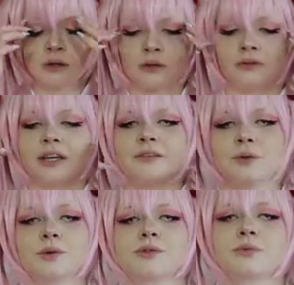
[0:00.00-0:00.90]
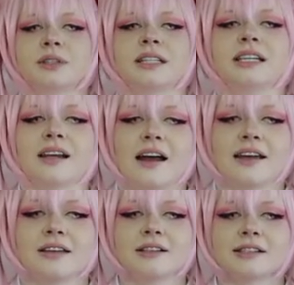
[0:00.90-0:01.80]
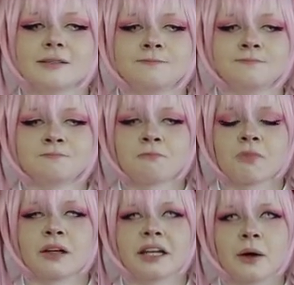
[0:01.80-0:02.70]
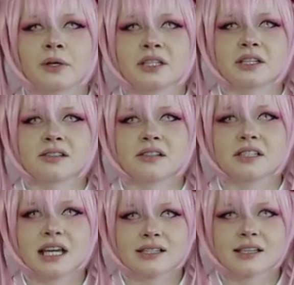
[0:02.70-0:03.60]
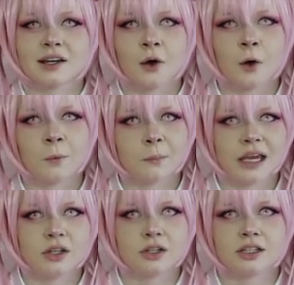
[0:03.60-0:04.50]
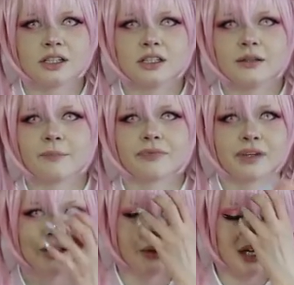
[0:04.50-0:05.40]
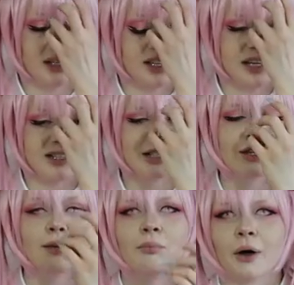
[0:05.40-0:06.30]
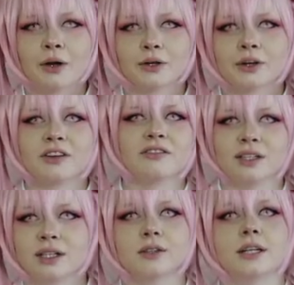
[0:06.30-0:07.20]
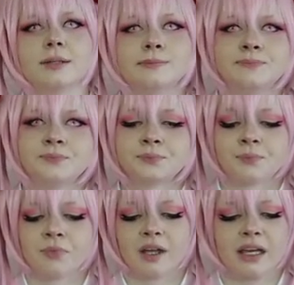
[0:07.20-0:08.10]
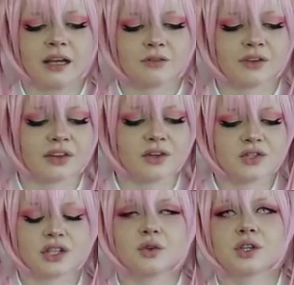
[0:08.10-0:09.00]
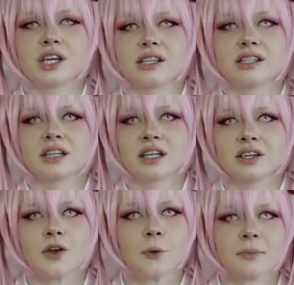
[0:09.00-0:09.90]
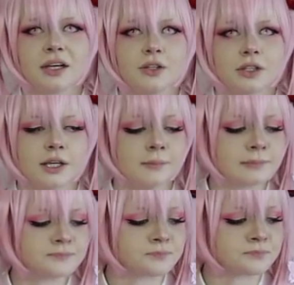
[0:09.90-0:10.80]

The flavor was really nice. Now, it doesn't taste like a homemade cookie. You can't taste the butter and the vanilla and everything else that you could taste in a nice homemade cookie.